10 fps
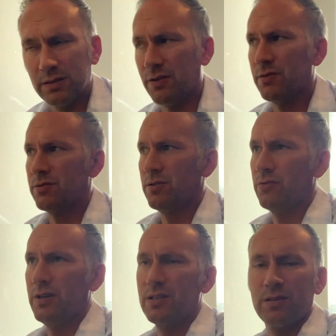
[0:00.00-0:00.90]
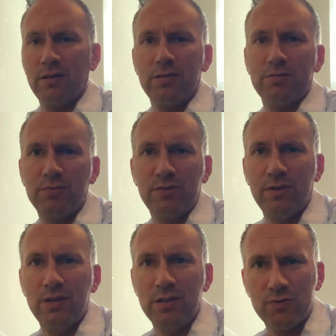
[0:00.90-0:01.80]
Now there's no insulation
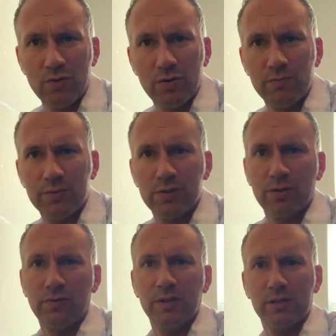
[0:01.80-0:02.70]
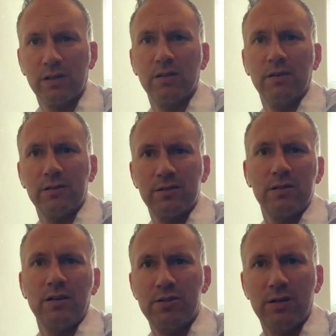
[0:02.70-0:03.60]
between these rooms, so it's a clear
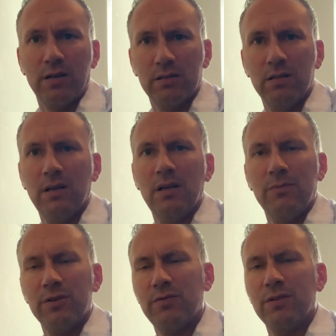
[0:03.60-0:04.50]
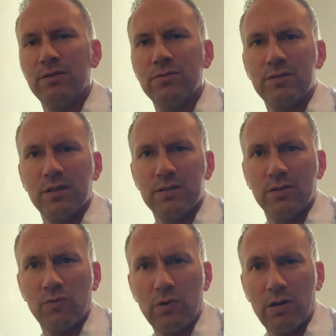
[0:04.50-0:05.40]
stud channel between the two studs in
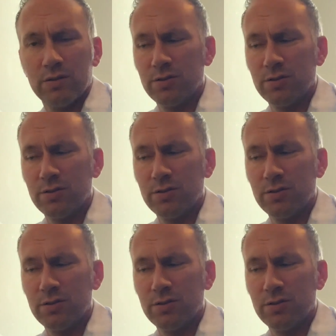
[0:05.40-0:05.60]
the wall.